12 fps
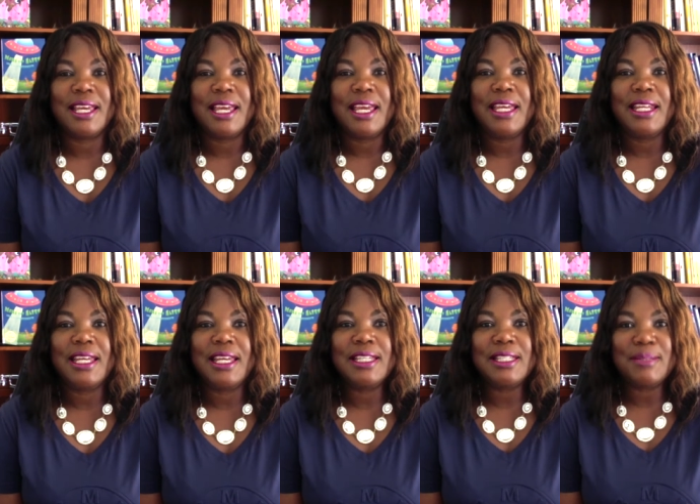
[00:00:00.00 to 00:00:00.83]
It
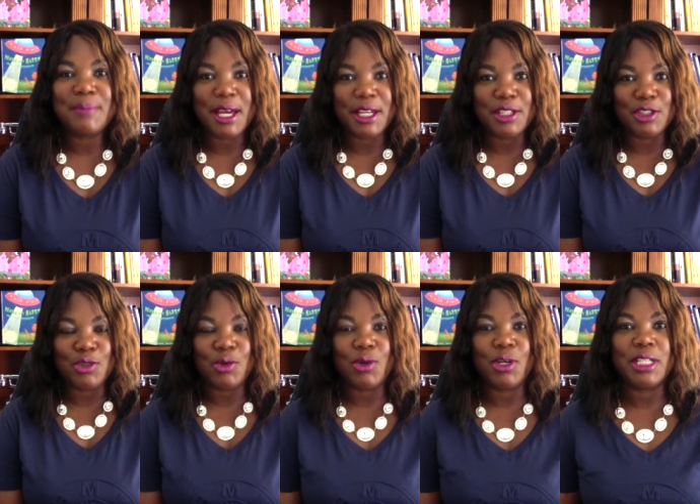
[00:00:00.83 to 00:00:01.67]
is my
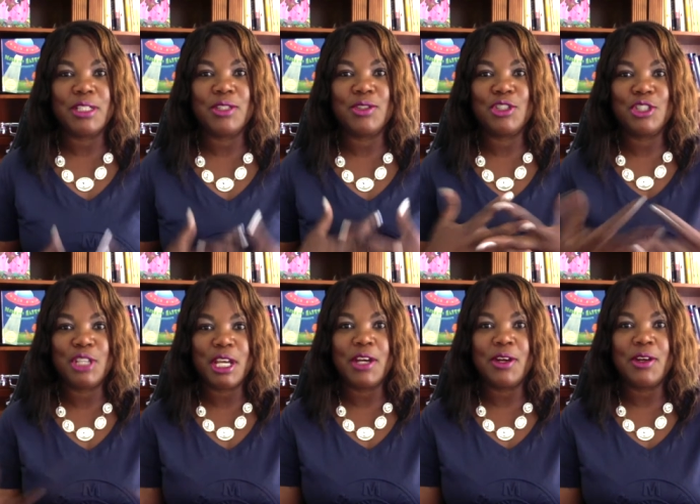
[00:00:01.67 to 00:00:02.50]
joy to
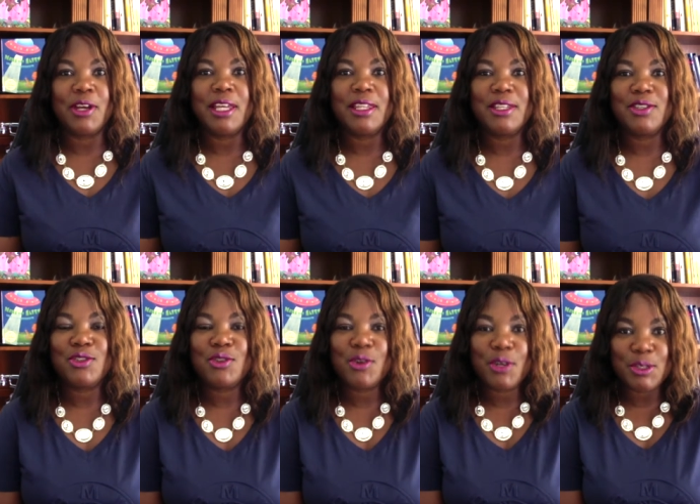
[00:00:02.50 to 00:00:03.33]
share these
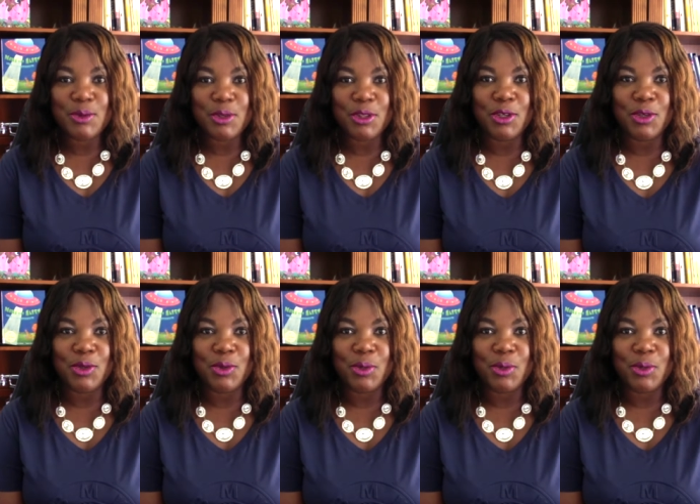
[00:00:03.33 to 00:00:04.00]
stories with you